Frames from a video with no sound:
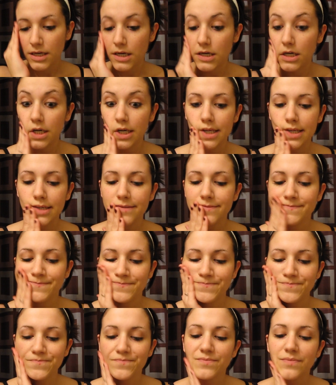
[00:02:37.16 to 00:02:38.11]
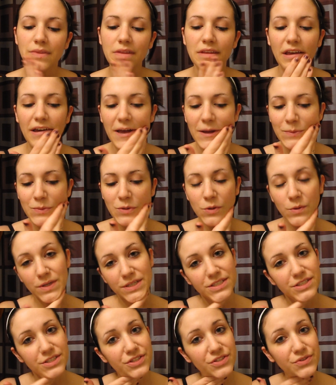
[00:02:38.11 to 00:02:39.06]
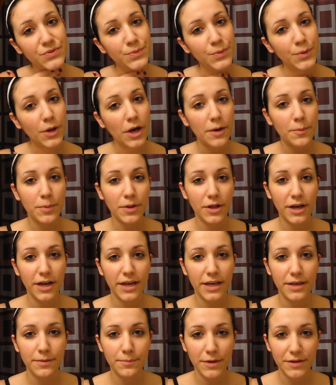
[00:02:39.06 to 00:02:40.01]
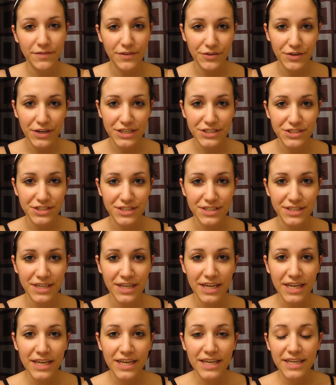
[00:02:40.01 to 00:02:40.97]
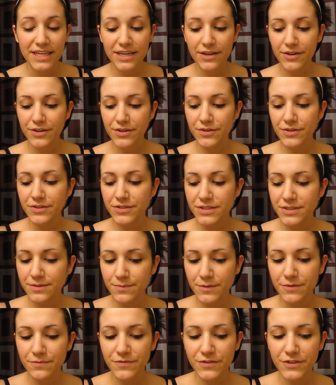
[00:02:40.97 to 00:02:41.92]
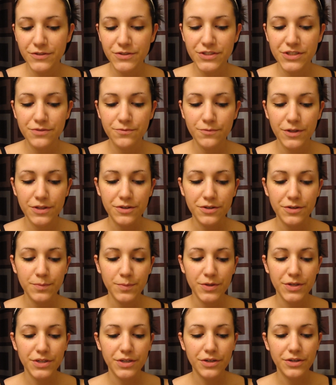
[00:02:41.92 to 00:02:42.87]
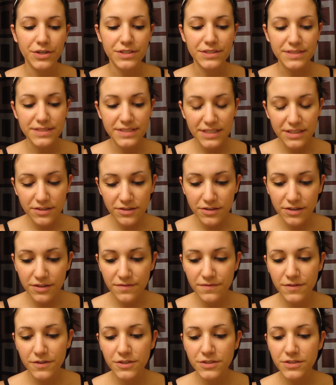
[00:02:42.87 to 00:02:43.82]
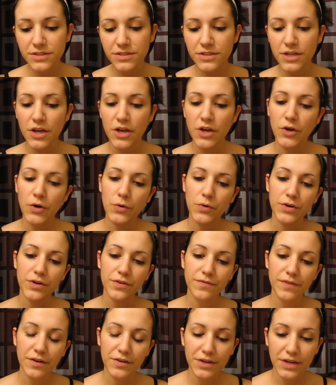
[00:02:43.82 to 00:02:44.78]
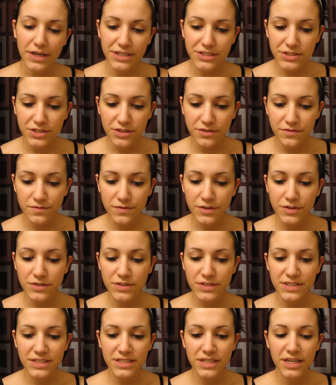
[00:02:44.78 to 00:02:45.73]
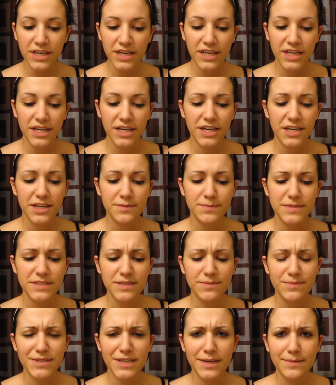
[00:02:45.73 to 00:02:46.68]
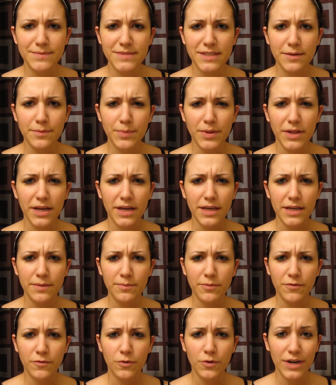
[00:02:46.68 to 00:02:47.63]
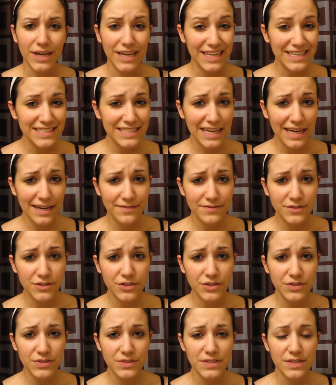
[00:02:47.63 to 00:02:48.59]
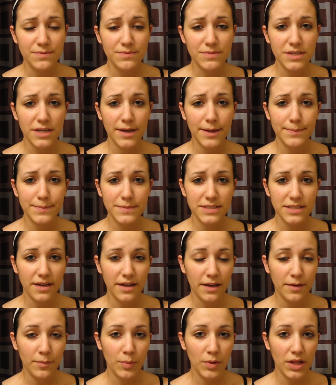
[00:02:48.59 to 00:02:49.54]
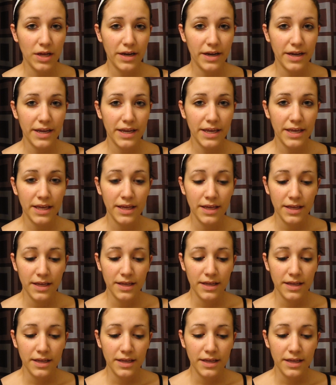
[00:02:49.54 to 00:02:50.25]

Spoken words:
on, I'm going to apply my foundation. Now I know there's some confusion whether to put your concealer on first or your foundation on first. Sometimes I apply before and after. Sometimes I apply